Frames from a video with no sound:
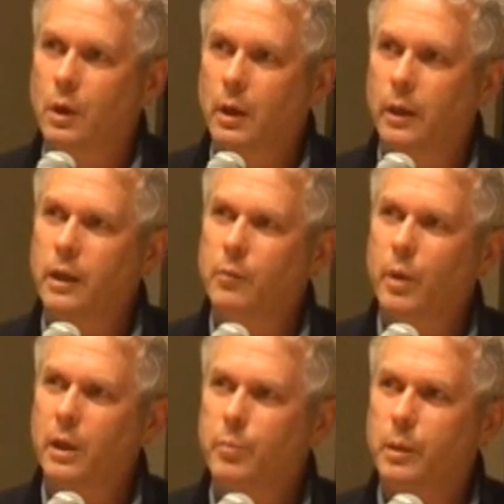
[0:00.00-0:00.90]
And I think
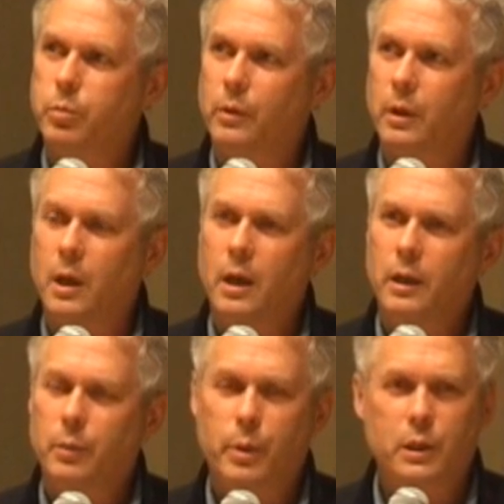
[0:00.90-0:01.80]
many people
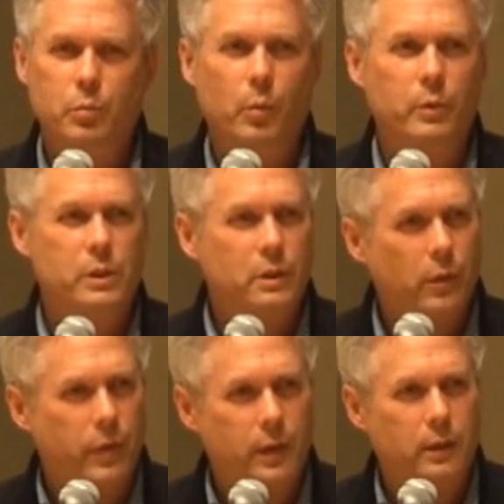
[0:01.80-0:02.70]
in the peace movement
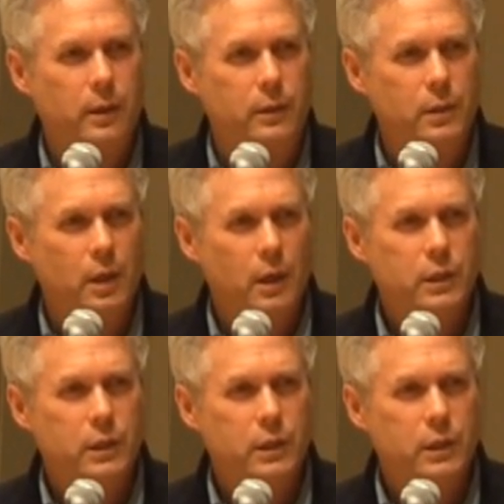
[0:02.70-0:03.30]
still think this.